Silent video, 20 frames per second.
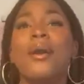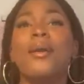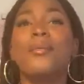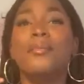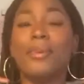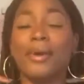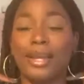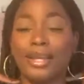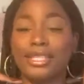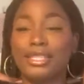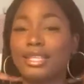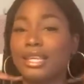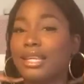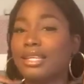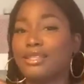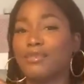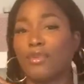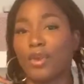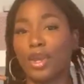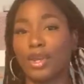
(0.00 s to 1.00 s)
But
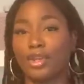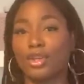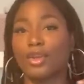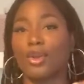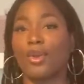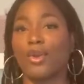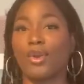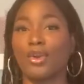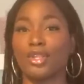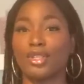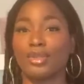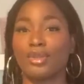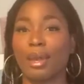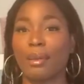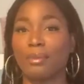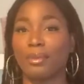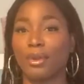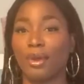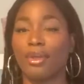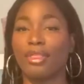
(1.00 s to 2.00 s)
it's for a good cause, so
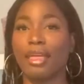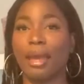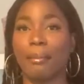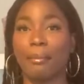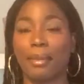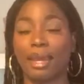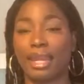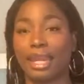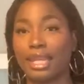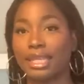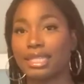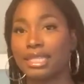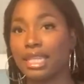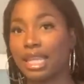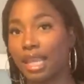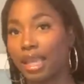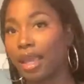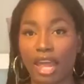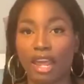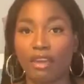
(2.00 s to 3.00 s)
I'm not that mad at
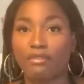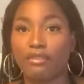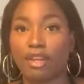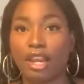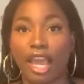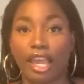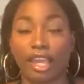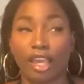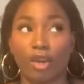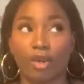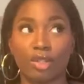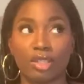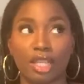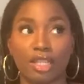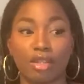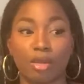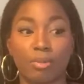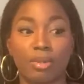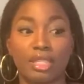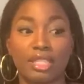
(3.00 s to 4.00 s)
it, and I feel like it holds us up.